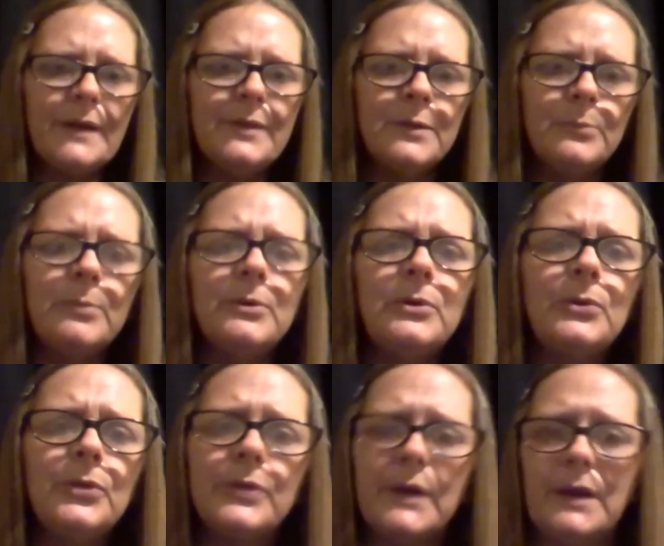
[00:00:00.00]
the biblical
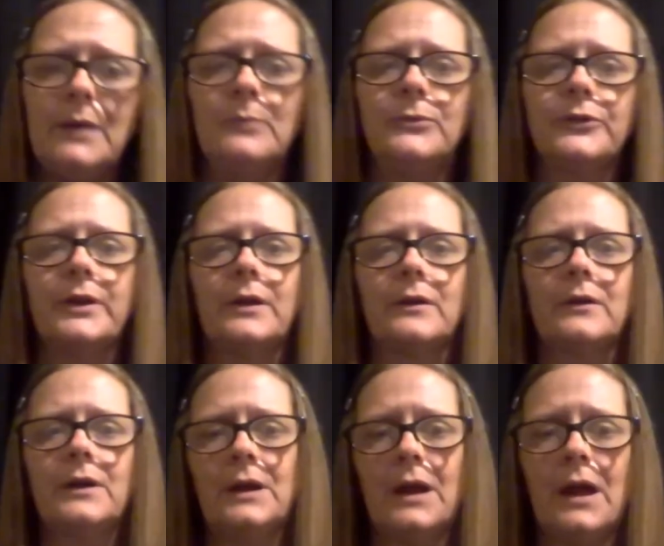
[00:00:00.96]
themes
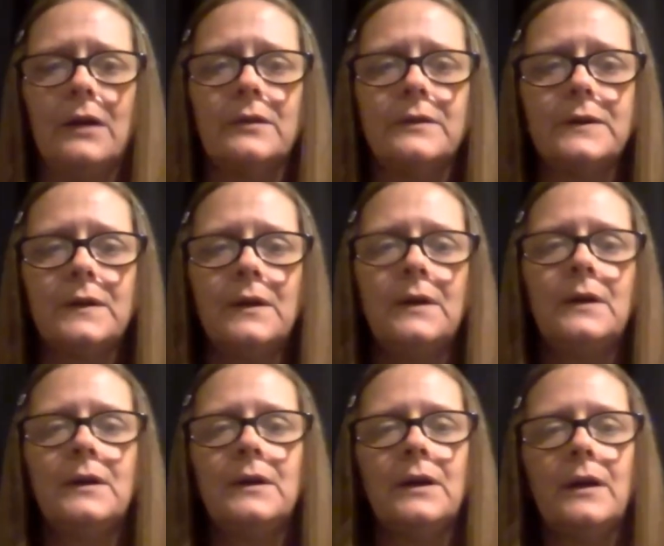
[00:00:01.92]
interconnect
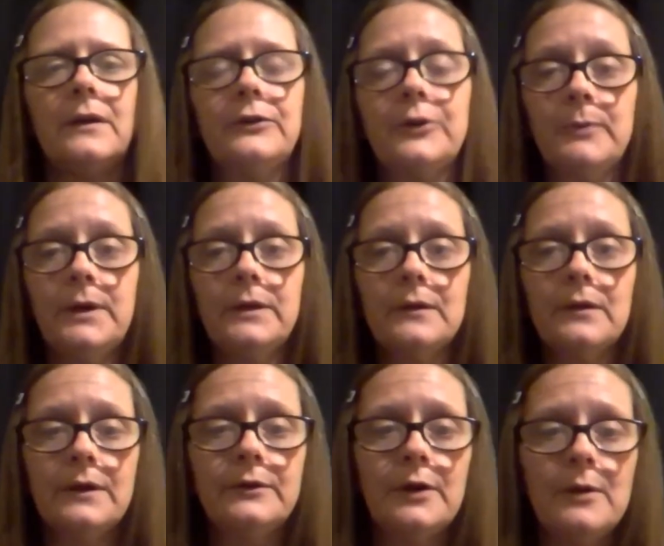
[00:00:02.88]
and to me, they're
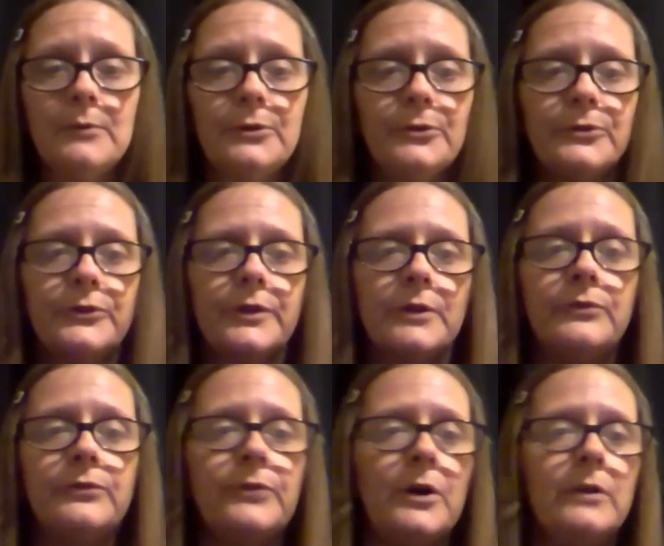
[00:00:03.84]
like dominoes that'll
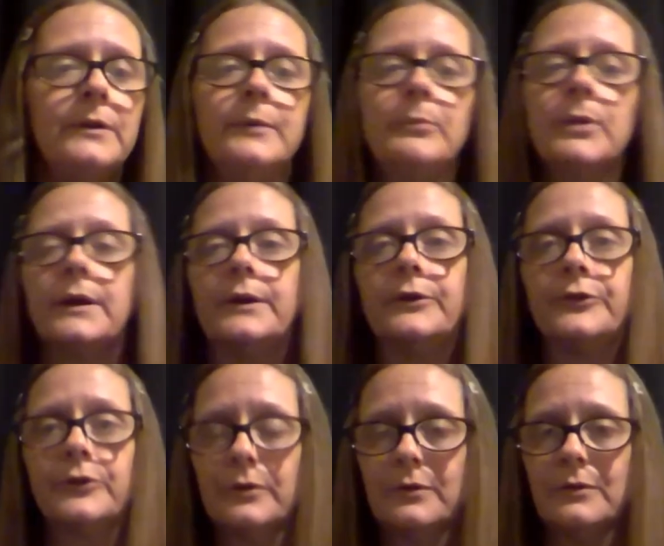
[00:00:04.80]
fall into
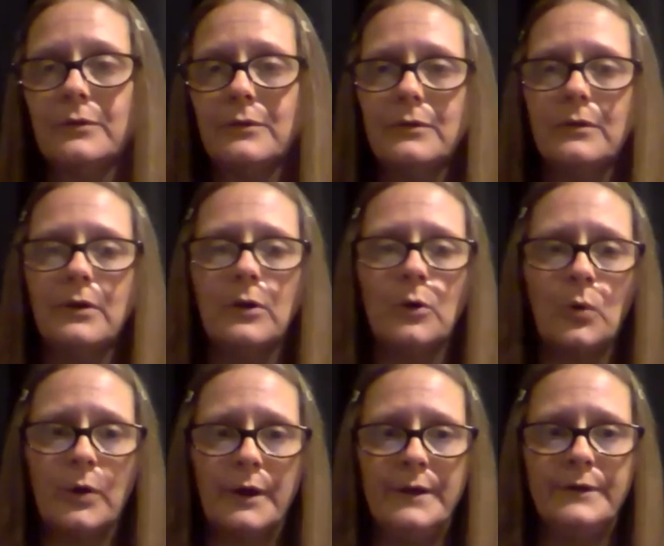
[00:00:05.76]
place
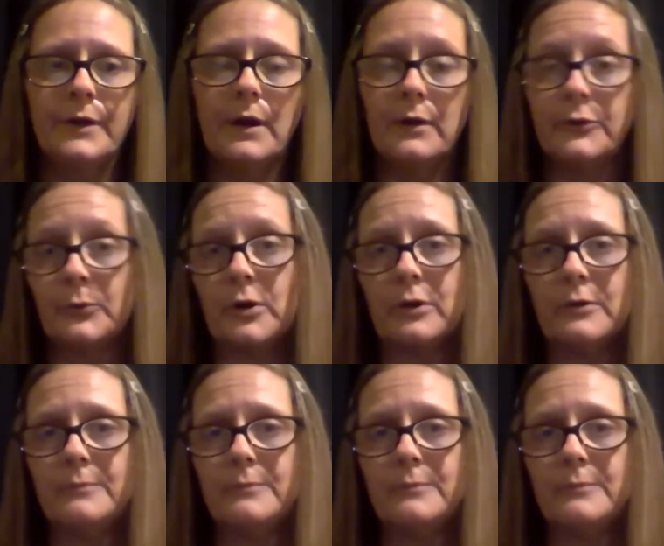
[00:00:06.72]
according to God's word.